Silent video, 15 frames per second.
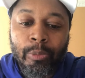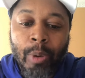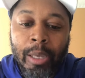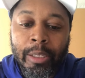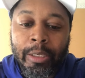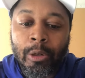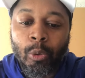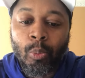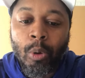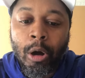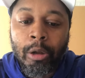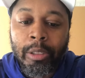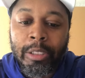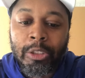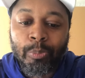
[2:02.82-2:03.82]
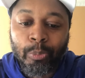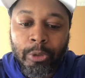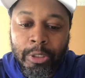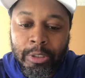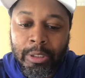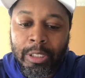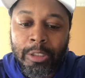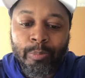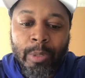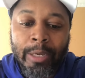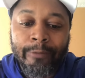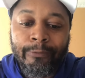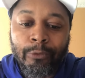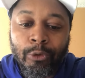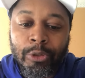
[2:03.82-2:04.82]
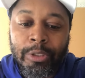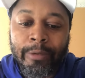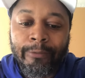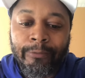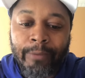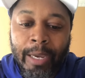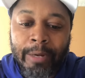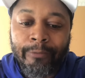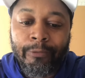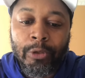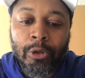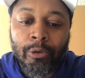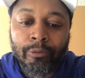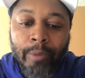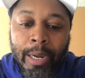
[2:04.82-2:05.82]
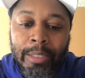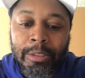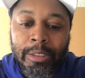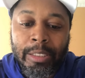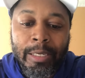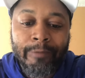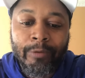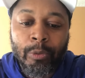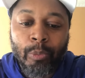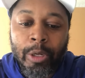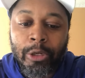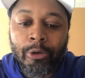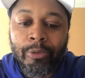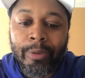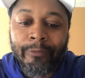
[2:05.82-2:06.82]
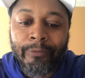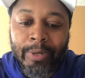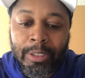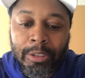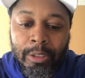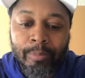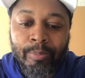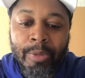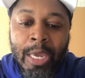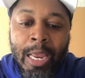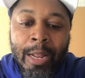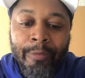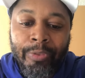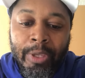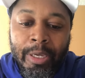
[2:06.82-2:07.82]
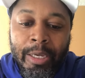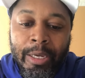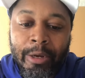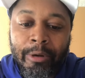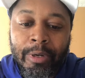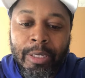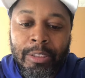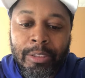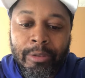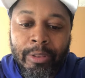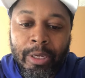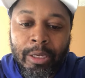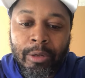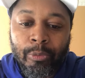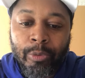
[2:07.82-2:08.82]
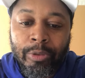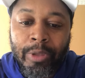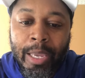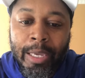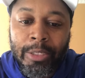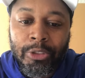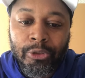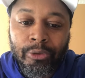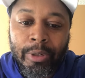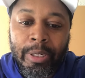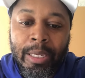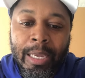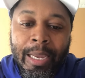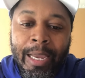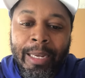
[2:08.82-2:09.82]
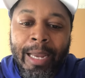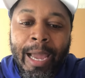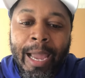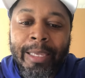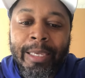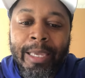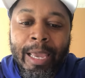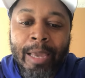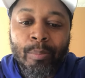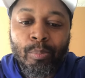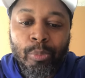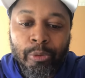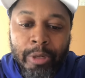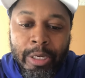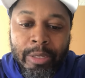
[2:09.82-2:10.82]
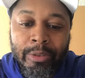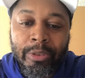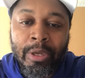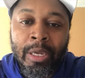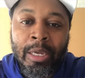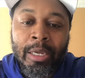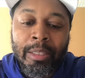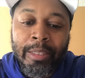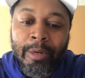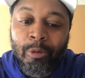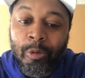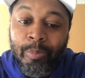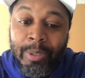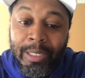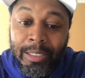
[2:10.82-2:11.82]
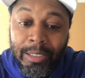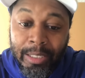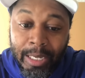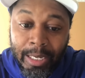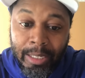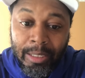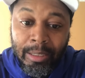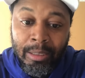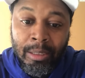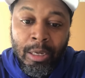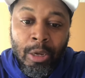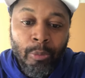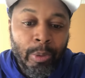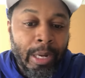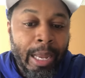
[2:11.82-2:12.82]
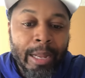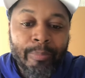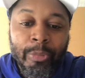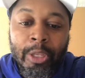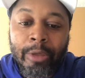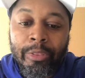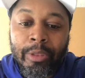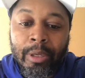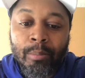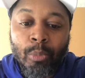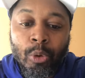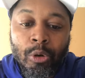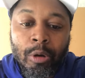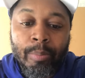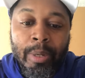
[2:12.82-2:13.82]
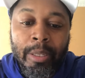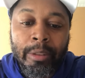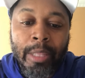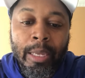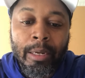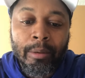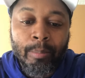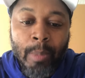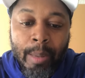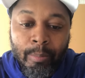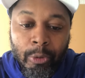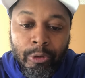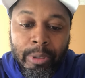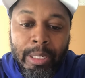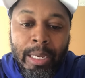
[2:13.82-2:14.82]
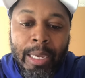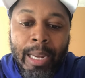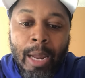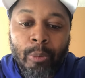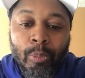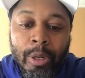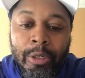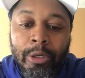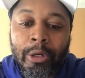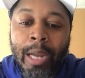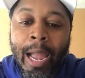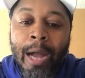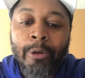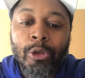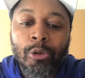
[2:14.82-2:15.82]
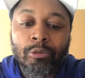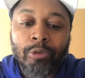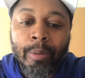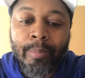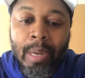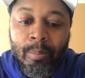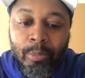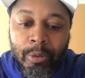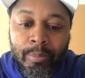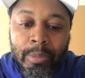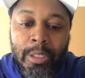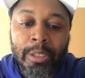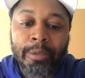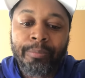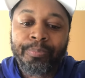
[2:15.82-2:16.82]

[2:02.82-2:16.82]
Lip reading: while in a wall-less prison. It's being forced to fight for your rights even when you're the victim. The air is thick with hatred and I can't breathe. There will be a day when I am nothing more but than a memory, and I wonder how you'll remember me